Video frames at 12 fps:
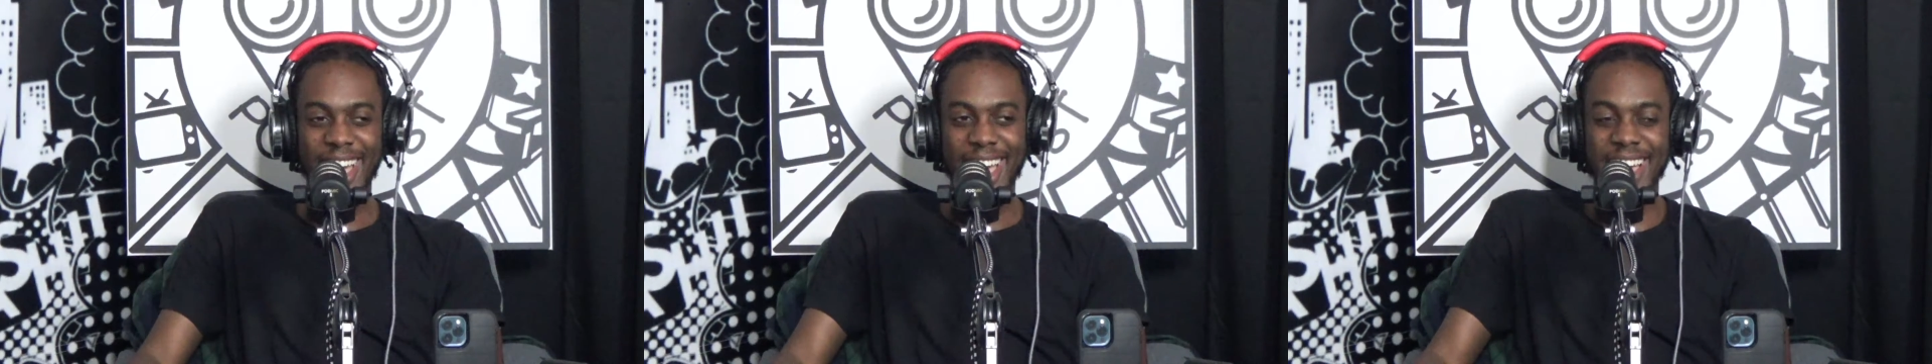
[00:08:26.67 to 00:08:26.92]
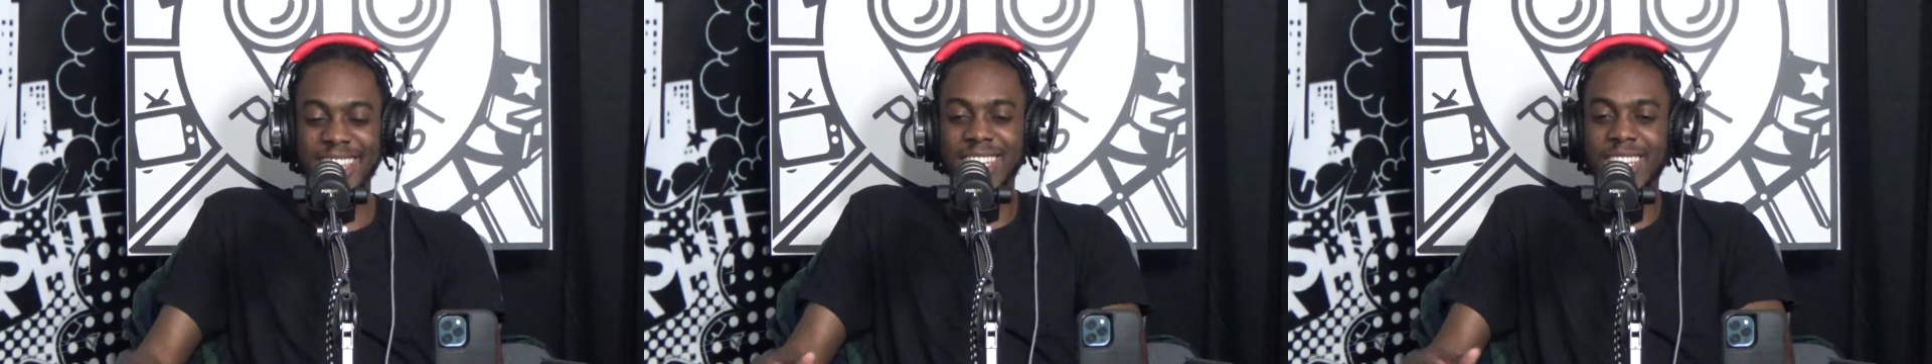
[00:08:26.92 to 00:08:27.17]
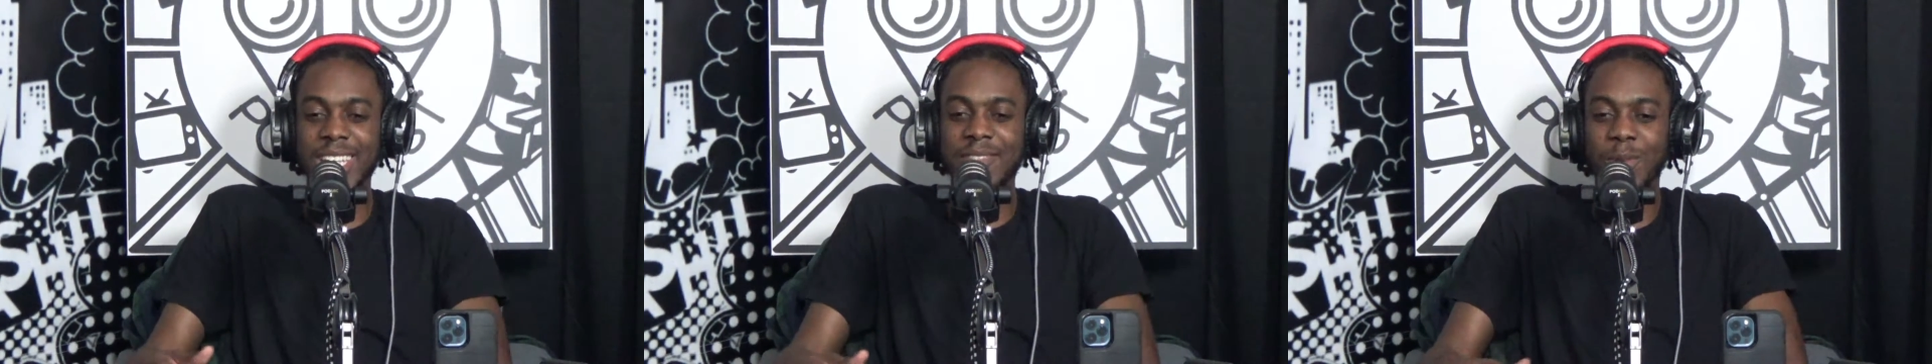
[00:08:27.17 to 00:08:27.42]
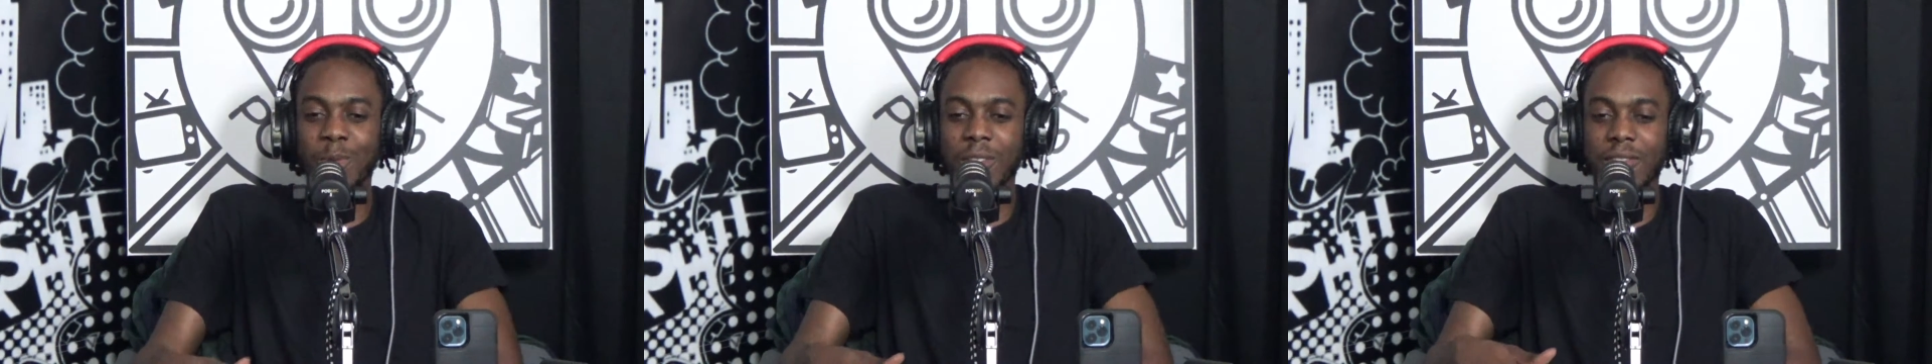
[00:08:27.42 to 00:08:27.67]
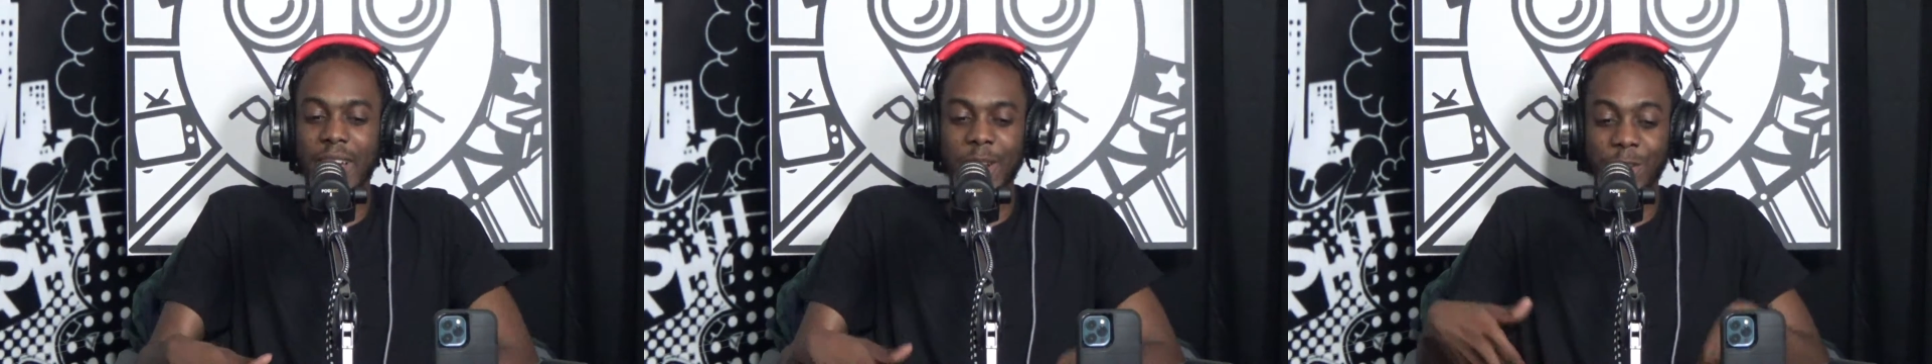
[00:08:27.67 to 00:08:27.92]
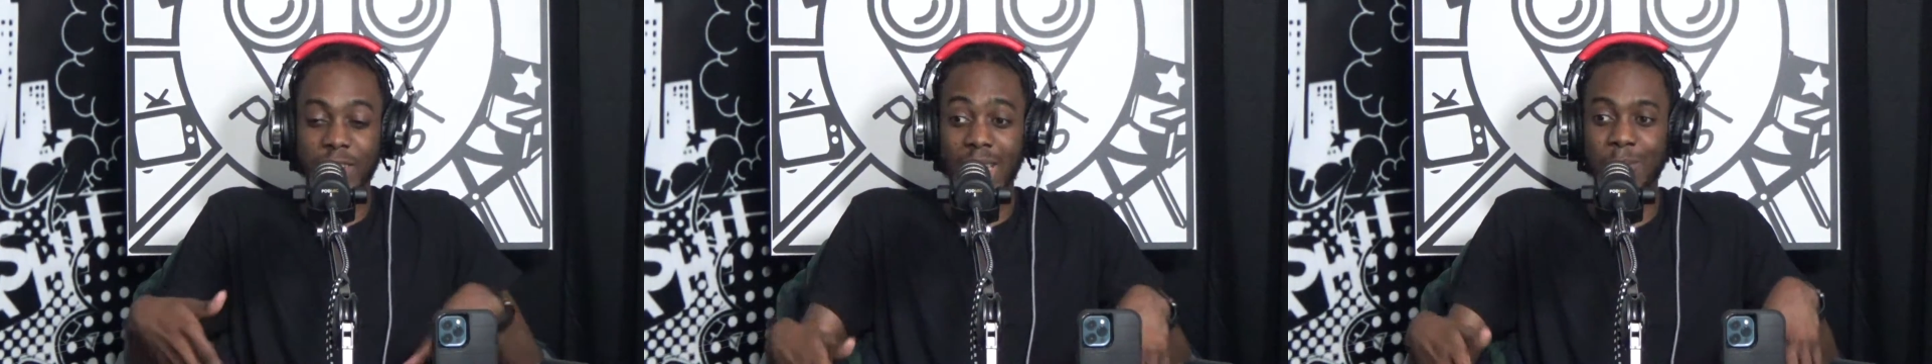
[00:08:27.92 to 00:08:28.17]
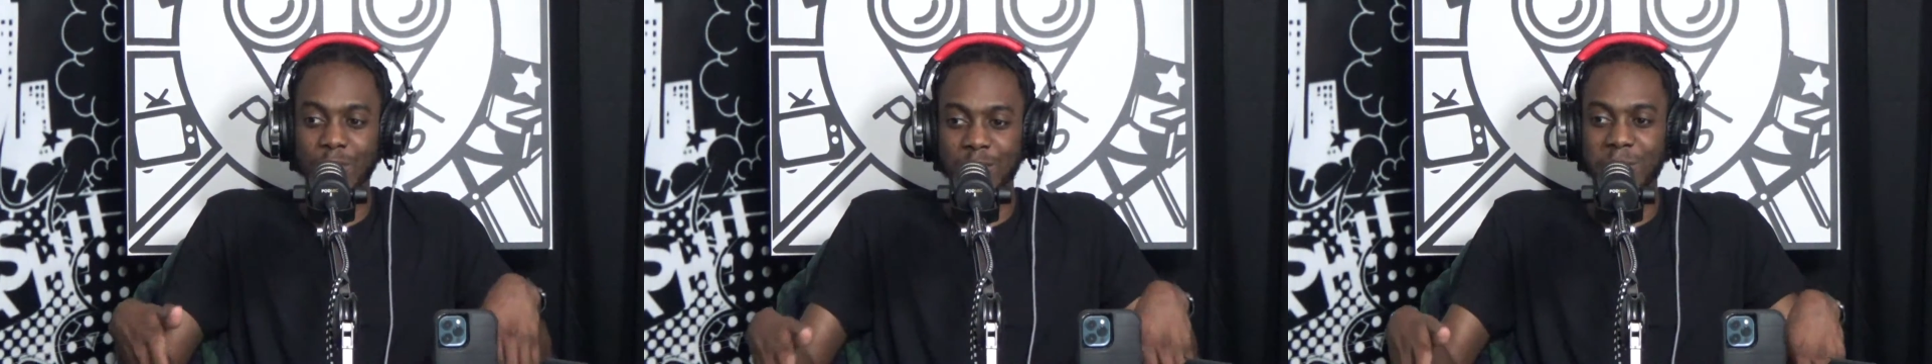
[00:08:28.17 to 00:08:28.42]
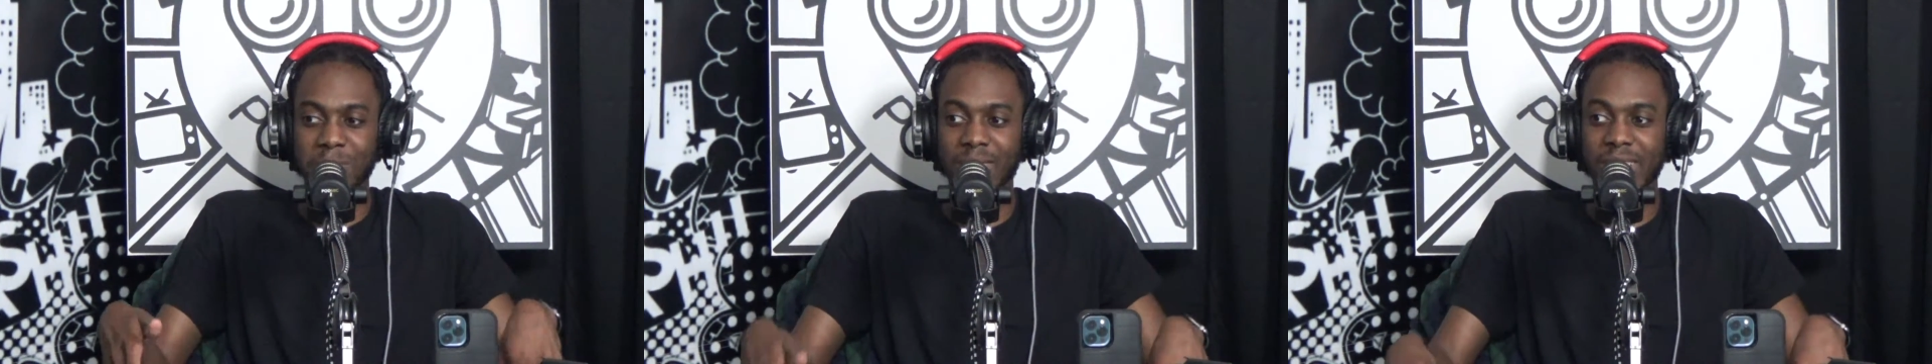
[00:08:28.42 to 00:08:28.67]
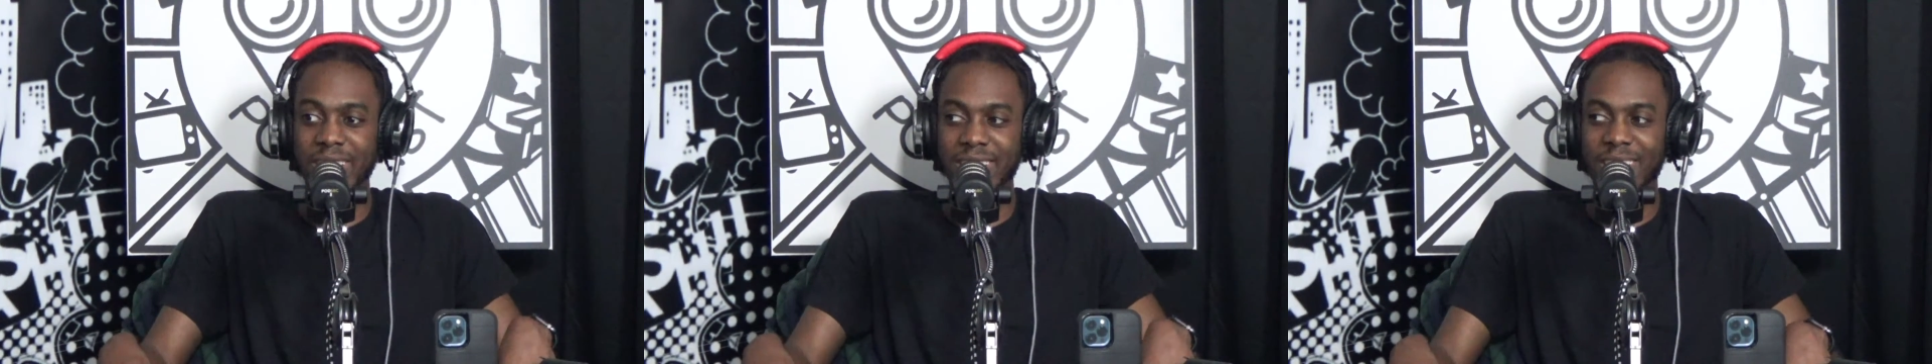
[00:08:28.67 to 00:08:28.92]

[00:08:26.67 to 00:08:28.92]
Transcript: and then even when Vader came on the planet,